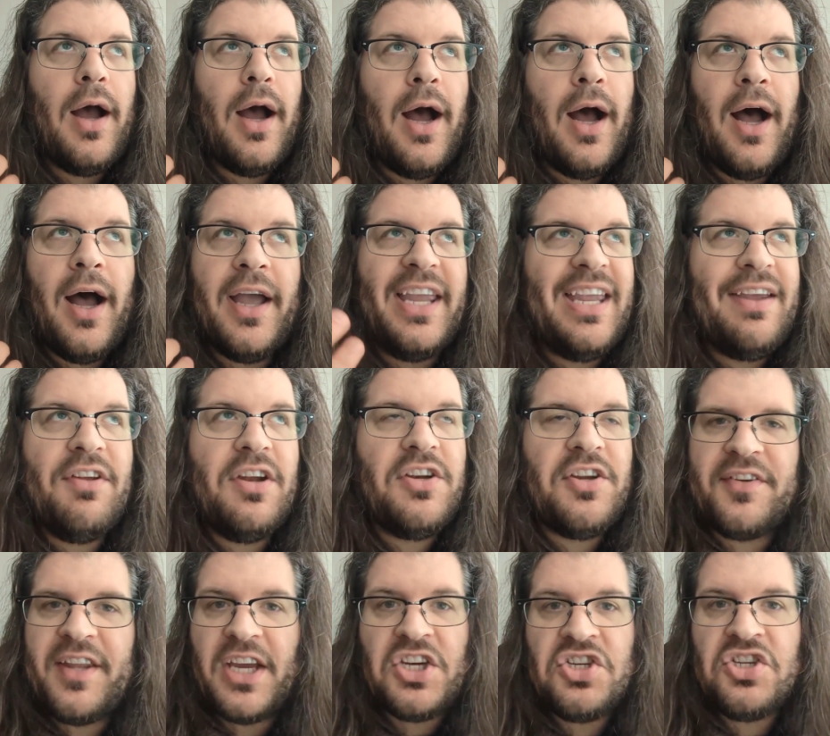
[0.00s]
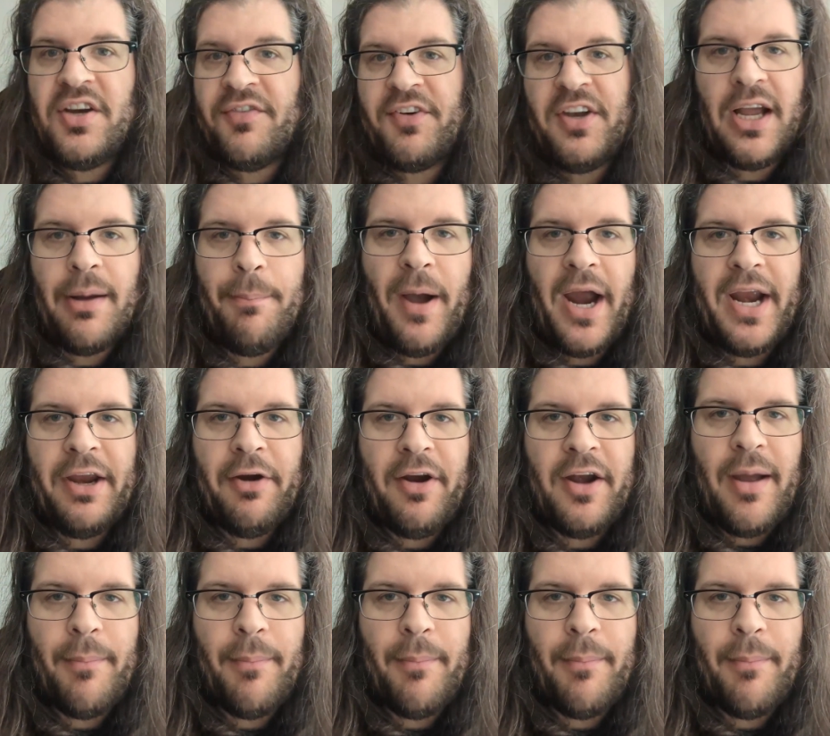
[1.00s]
uh, even just like shifting a binary